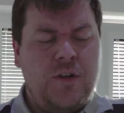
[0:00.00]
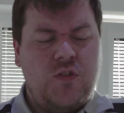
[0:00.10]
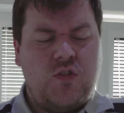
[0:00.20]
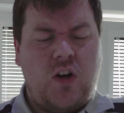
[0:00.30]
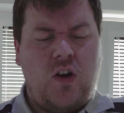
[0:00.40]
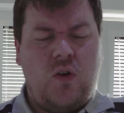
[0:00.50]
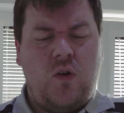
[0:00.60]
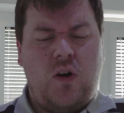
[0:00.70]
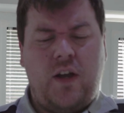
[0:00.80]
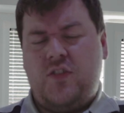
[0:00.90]

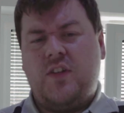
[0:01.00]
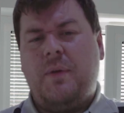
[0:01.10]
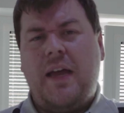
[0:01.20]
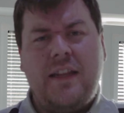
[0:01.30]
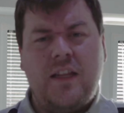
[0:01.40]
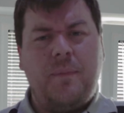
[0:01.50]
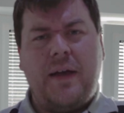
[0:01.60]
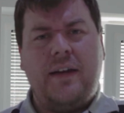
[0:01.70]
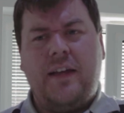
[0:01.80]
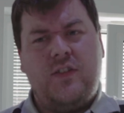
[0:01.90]
so I stuck my head in the
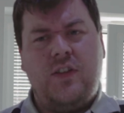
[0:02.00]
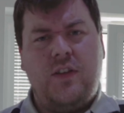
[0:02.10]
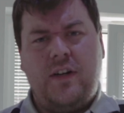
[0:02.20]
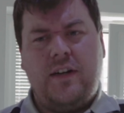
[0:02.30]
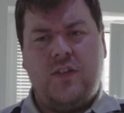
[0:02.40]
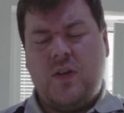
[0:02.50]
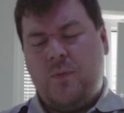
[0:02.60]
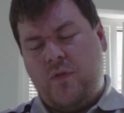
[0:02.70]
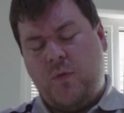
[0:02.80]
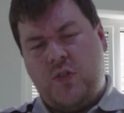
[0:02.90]
back next to the little
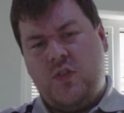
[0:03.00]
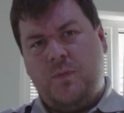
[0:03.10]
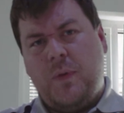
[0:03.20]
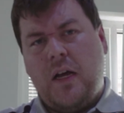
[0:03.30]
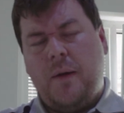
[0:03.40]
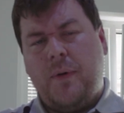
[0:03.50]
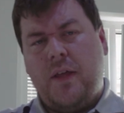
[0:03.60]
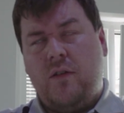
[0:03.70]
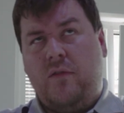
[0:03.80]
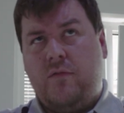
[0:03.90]
subwoofer, which is uh, by
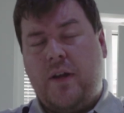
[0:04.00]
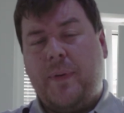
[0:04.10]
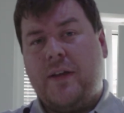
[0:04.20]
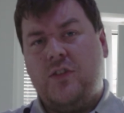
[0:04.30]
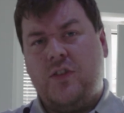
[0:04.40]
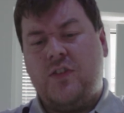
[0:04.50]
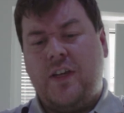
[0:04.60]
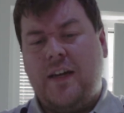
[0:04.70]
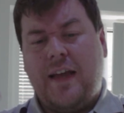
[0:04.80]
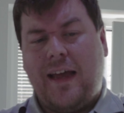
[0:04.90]
the rear passenger
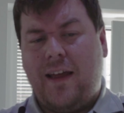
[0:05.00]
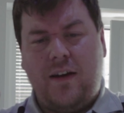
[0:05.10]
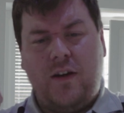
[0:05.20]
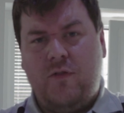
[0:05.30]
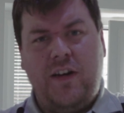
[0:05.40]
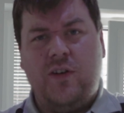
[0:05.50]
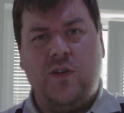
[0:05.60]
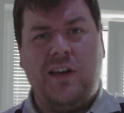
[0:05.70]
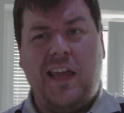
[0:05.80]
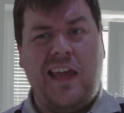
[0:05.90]
seat, and I really
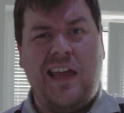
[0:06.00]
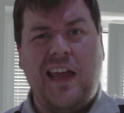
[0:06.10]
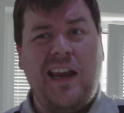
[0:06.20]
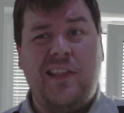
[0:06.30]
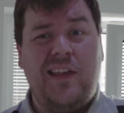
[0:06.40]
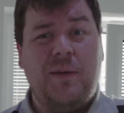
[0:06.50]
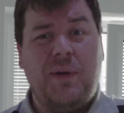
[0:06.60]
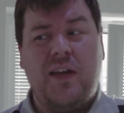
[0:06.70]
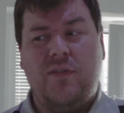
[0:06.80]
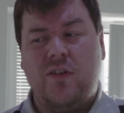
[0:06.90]
couldn't hear anything
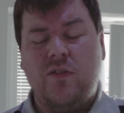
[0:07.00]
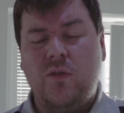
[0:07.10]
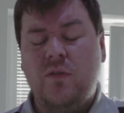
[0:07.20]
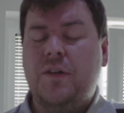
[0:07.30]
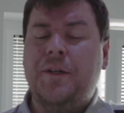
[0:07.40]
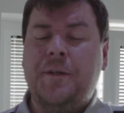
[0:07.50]
coming out of it at all.